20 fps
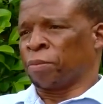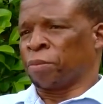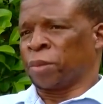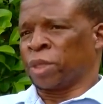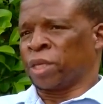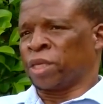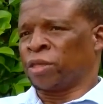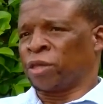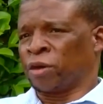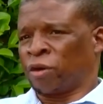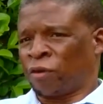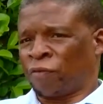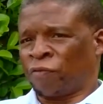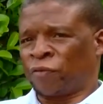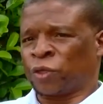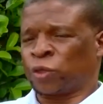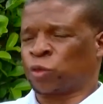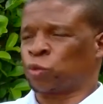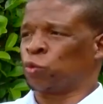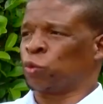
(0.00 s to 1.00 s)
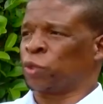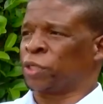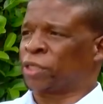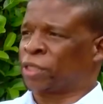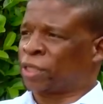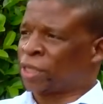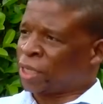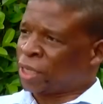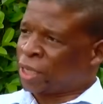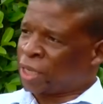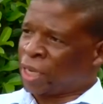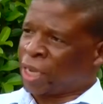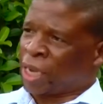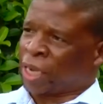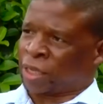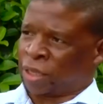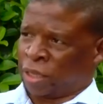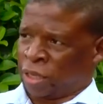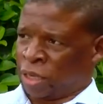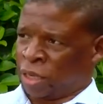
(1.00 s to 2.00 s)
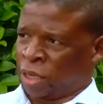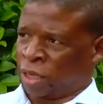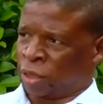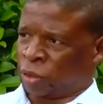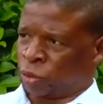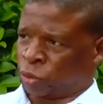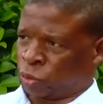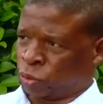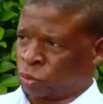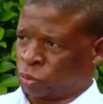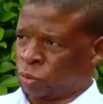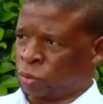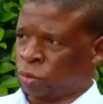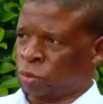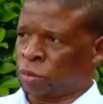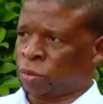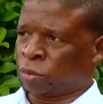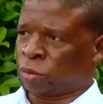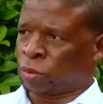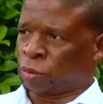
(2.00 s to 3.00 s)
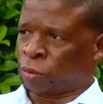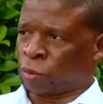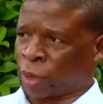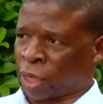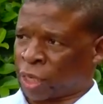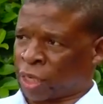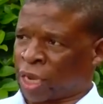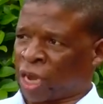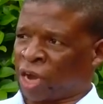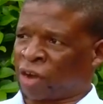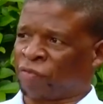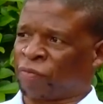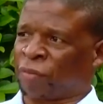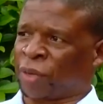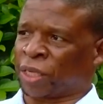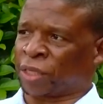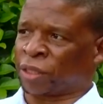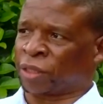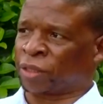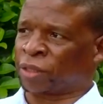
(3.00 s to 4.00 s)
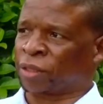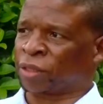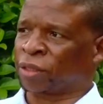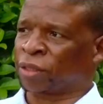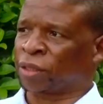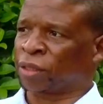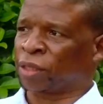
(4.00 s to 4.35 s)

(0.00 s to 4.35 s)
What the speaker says: In the office, we strictly adhere to what government